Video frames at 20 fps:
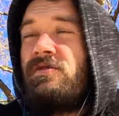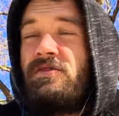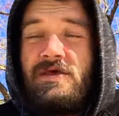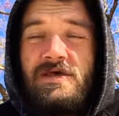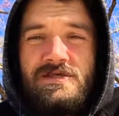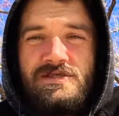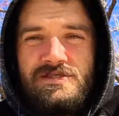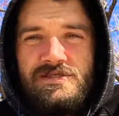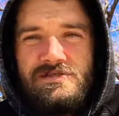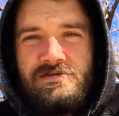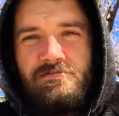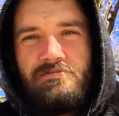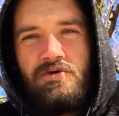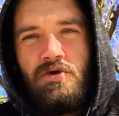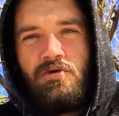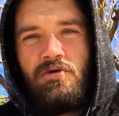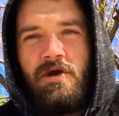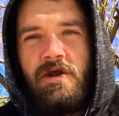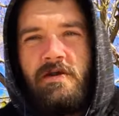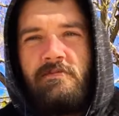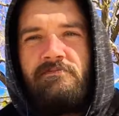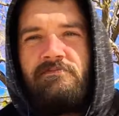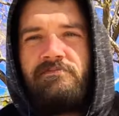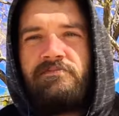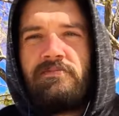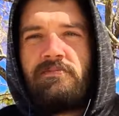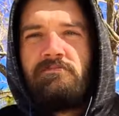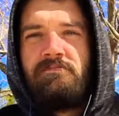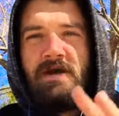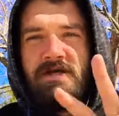this program
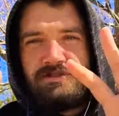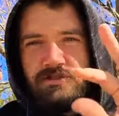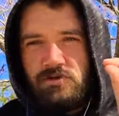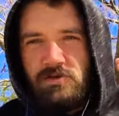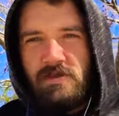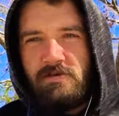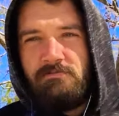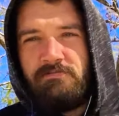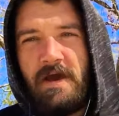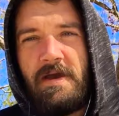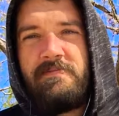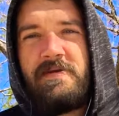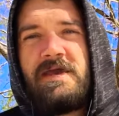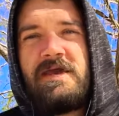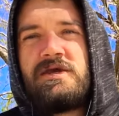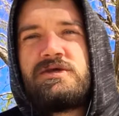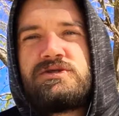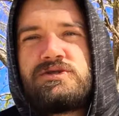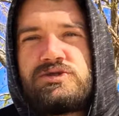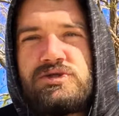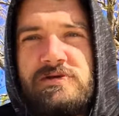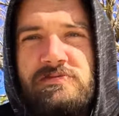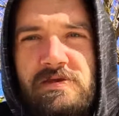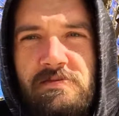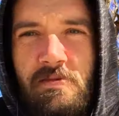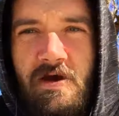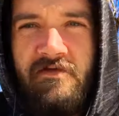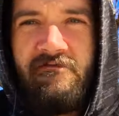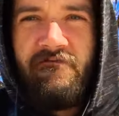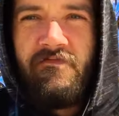by being
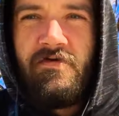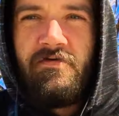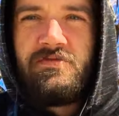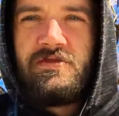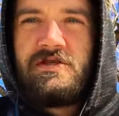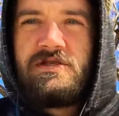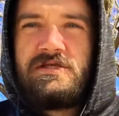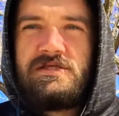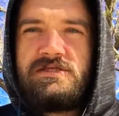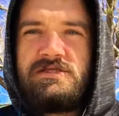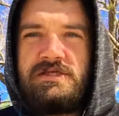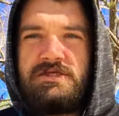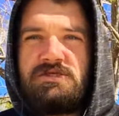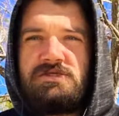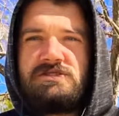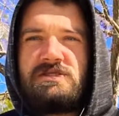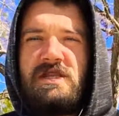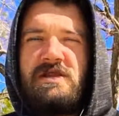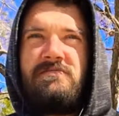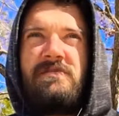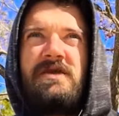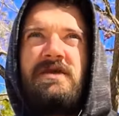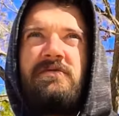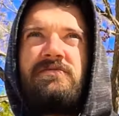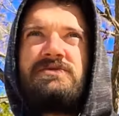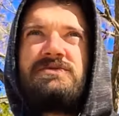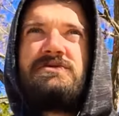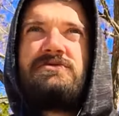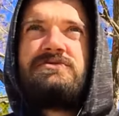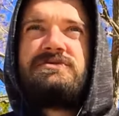extremely mindful of the decisions that I make
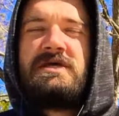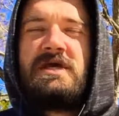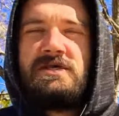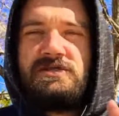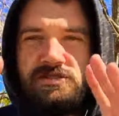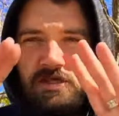every single day.